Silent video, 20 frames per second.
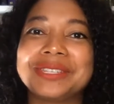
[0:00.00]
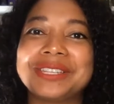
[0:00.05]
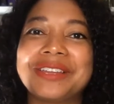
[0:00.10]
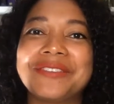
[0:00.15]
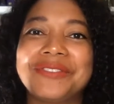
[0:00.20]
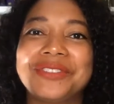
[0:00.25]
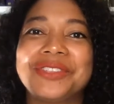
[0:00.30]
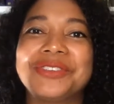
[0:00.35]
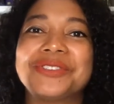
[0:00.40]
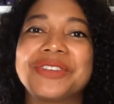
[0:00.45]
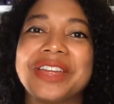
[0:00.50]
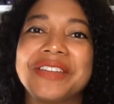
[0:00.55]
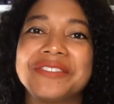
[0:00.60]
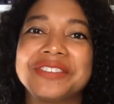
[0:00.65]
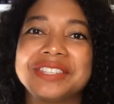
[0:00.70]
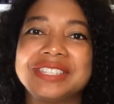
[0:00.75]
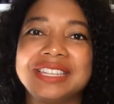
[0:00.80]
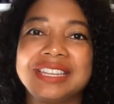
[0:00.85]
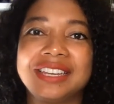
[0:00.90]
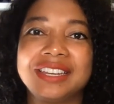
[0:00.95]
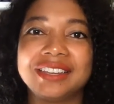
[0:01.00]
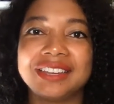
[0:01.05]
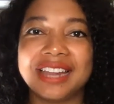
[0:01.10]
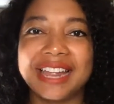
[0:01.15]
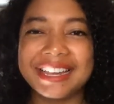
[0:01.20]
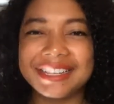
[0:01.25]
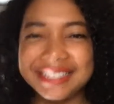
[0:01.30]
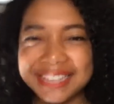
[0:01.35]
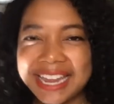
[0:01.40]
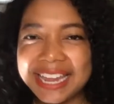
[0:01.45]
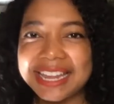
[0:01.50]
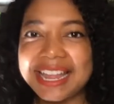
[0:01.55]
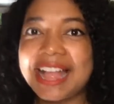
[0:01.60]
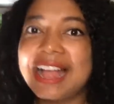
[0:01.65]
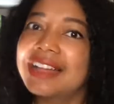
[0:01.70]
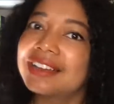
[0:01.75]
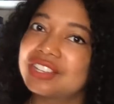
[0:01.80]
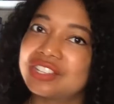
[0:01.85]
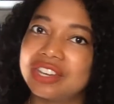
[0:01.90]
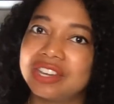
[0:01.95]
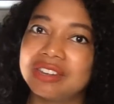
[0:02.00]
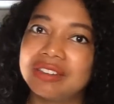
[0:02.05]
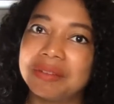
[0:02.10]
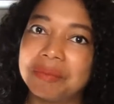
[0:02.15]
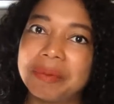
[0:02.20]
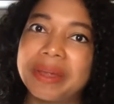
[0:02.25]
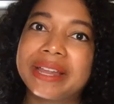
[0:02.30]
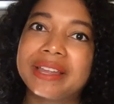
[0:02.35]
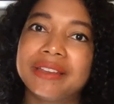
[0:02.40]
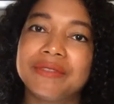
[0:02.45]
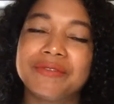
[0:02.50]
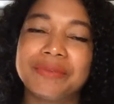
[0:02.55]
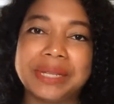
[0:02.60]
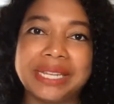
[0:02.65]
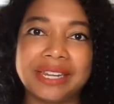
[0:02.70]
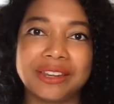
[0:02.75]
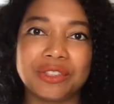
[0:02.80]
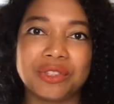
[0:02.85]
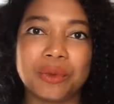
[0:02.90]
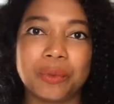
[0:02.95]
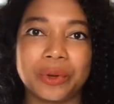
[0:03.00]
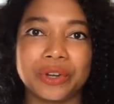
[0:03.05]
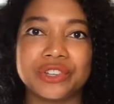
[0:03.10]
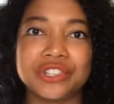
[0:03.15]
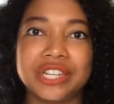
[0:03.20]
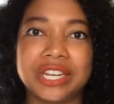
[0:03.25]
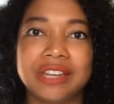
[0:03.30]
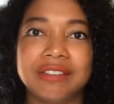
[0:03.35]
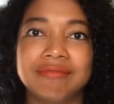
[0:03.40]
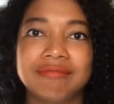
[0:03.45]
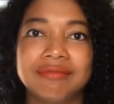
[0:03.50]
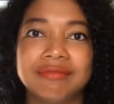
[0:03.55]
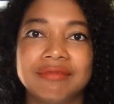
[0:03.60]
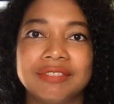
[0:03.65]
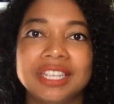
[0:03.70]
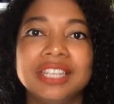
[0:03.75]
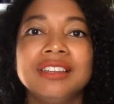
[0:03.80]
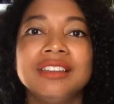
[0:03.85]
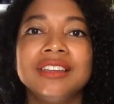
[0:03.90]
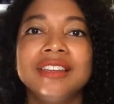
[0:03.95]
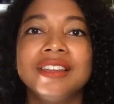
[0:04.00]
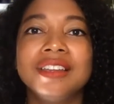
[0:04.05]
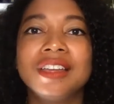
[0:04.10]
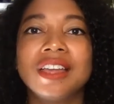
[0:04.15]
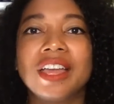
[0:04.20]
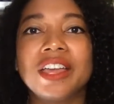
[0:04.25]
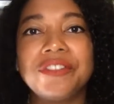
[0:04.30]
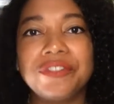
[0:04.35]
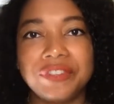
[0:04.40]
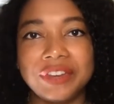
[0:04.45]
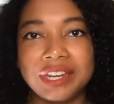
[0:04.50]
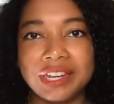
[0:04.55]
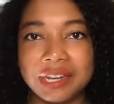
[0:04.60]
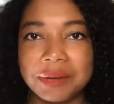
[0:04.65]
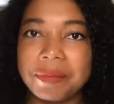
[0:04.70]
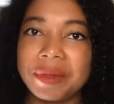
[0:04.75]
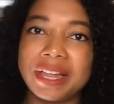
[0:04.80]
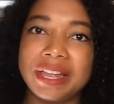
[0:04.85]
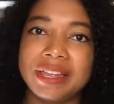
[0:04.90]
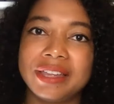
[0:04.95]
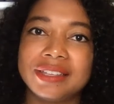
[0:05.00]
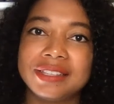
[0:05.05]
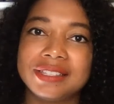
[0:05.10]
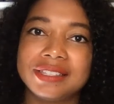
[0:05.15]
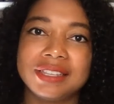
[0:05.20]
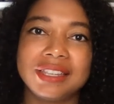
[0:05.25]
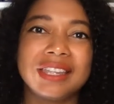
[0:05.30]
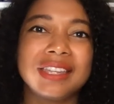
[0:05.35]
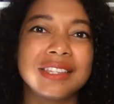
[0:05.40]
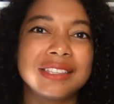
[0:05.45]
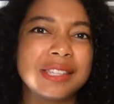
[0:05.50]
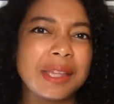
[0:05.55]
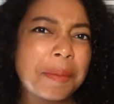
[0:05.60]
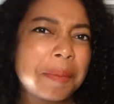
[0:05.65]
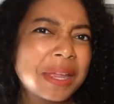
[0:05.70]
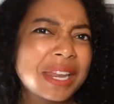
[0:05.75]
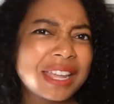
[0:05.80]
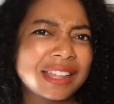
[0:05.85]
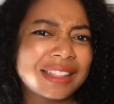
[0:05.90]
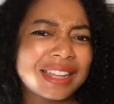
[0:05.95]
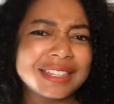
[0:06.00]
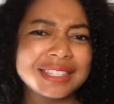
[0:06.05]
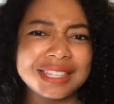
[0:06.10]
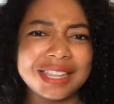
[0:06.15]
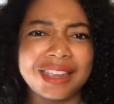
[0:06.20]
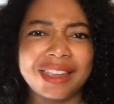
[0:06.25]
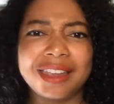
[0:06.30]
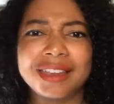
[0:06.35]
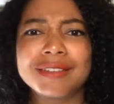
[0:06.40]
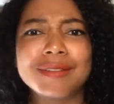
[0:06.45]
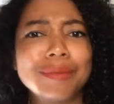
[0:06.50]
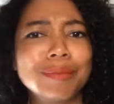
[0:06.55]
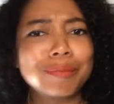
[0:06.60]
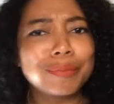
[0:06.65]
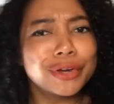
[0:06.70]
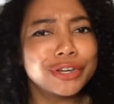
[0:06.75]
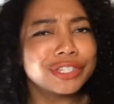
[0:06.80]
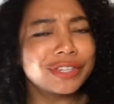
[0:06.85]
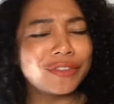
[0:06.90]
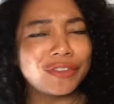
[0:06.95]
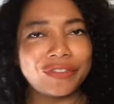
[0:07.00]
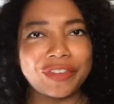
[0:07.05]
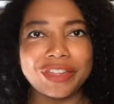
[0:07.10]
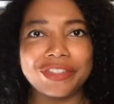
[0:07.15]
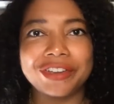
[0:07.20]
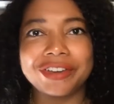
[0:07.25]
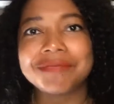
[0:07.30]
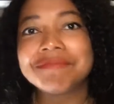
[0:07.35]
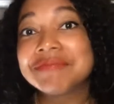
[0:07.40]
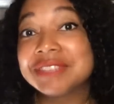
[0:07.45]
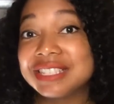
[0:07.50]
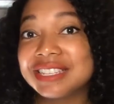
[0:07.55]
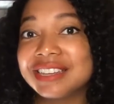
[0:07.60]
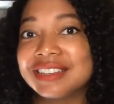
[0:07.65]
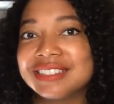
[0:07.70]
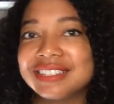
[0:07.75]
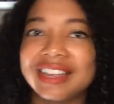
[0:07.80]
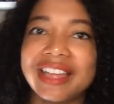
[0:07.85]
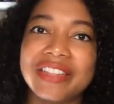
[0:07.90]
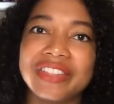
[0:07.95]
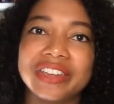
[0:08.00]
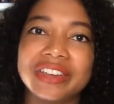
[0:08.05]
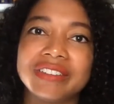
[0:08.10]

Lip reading: in the driver's seat and take action by completing the worksheet. Affinity bias is a bit like that saying, birds of a feather stick together.